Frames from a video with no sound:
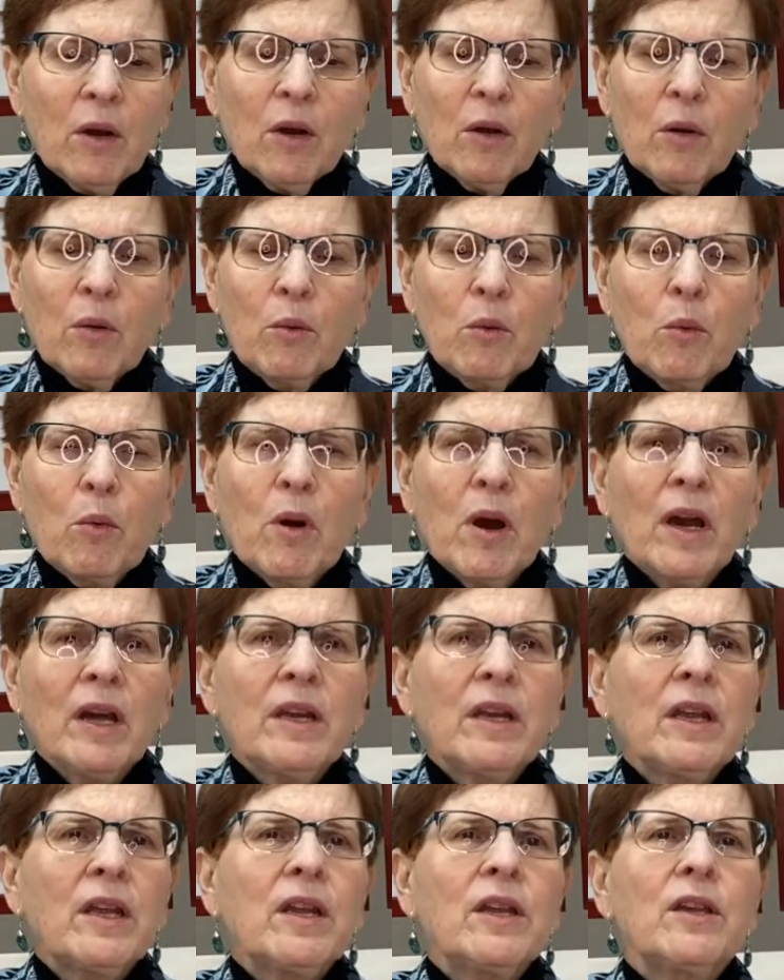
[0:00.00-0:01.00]
One
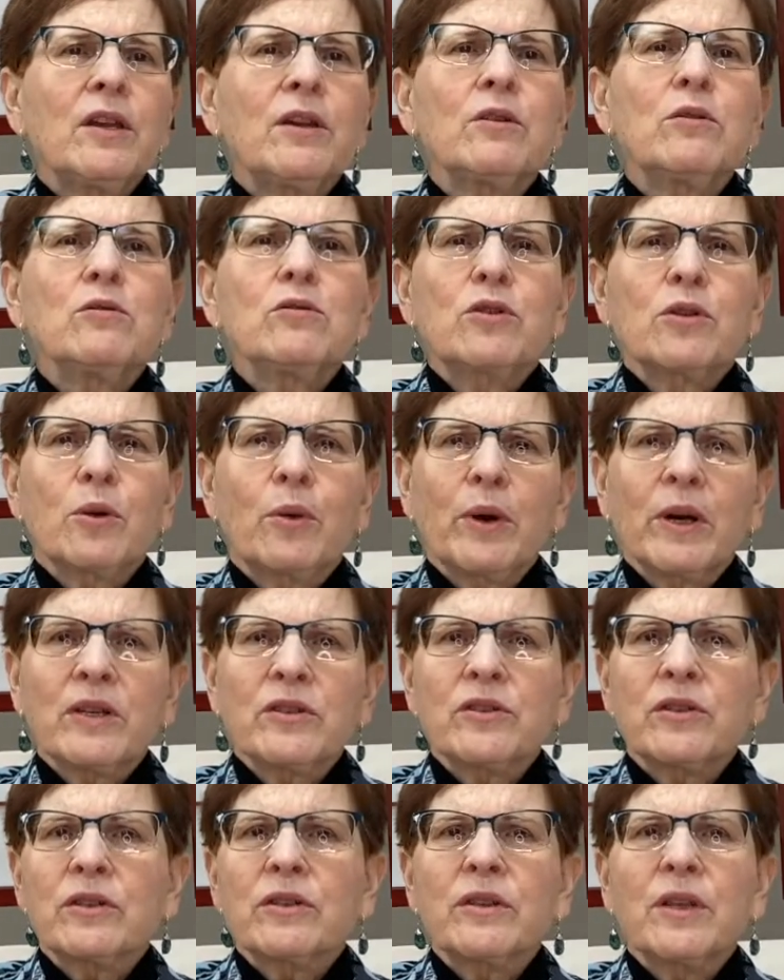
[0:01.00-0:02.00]
huge
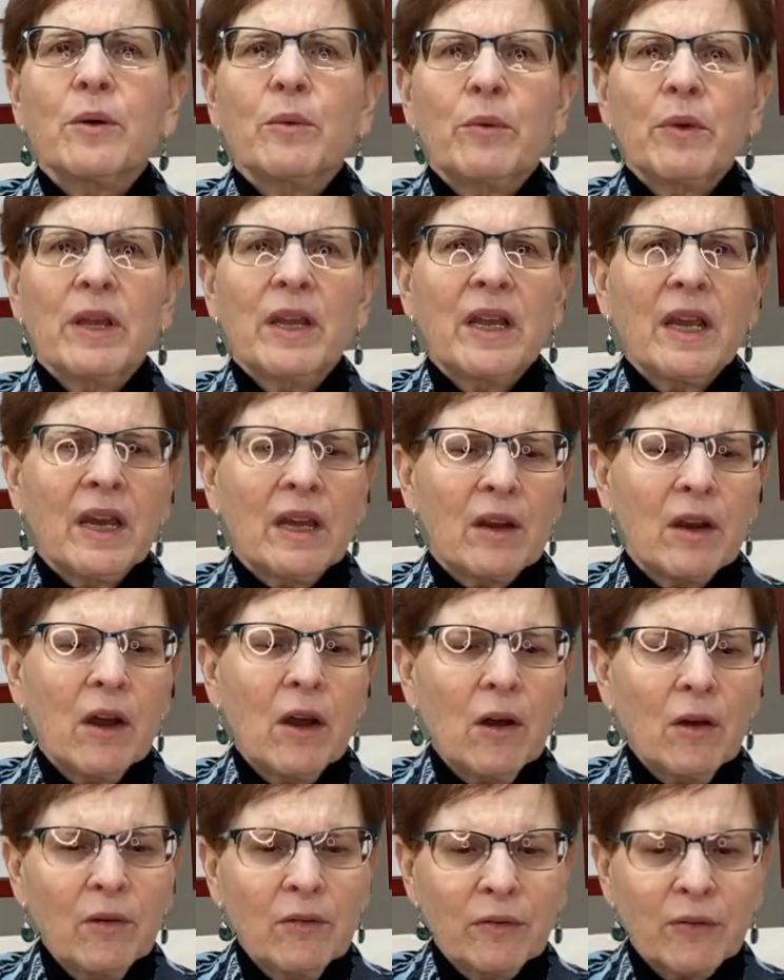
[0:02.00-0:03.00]
question that we get
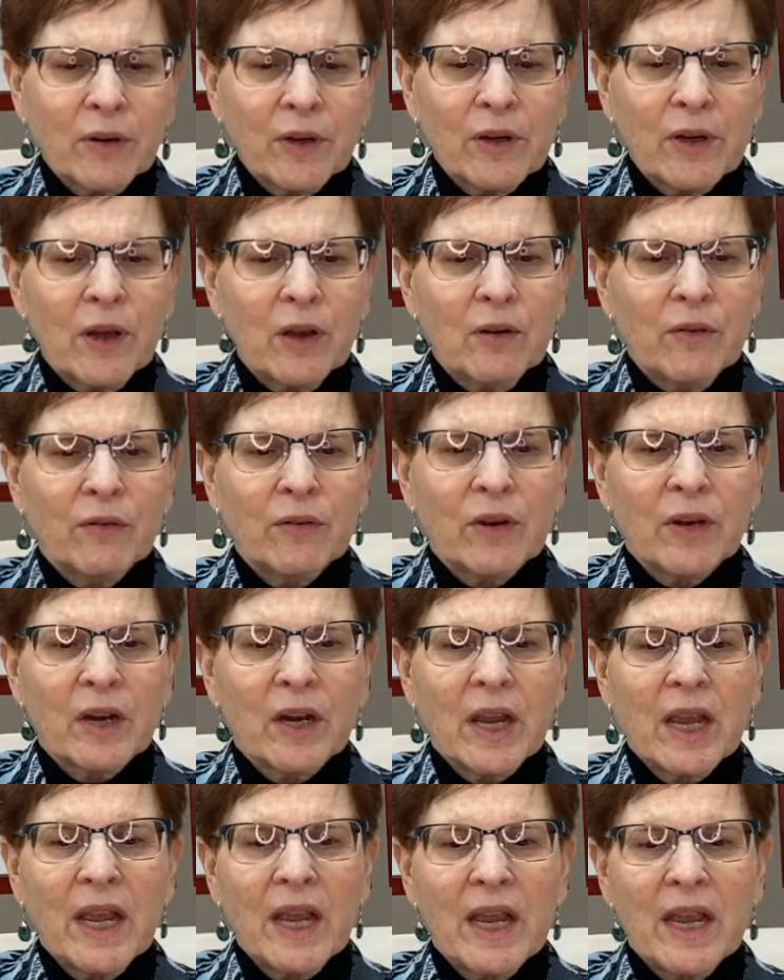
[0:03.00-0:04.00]
over and over
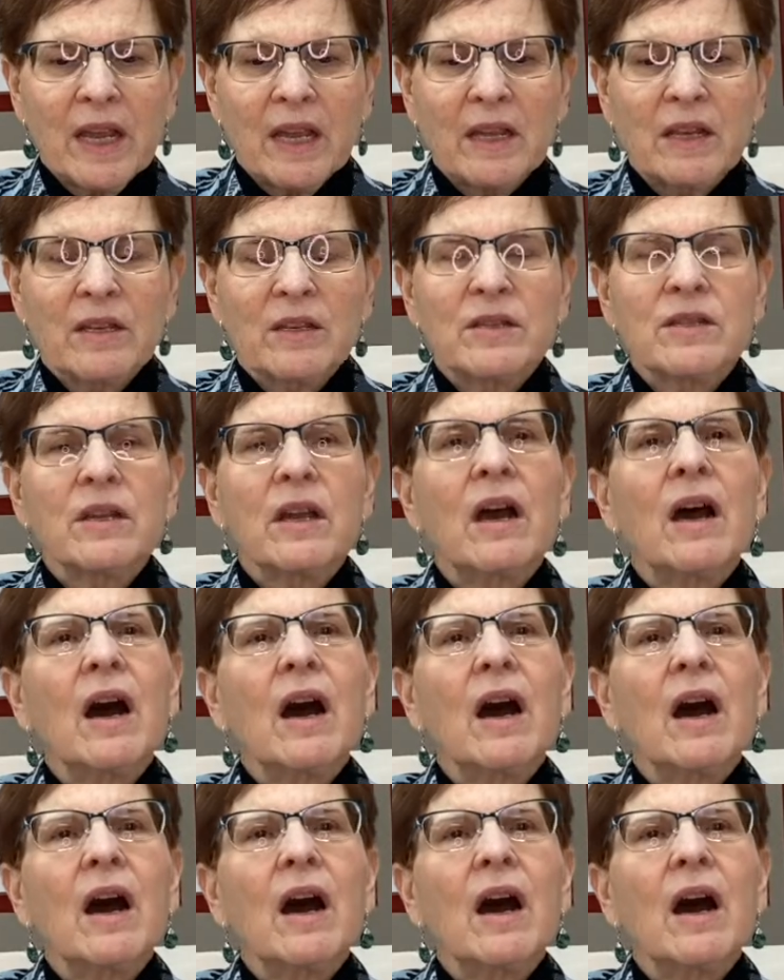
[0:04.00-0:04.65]
is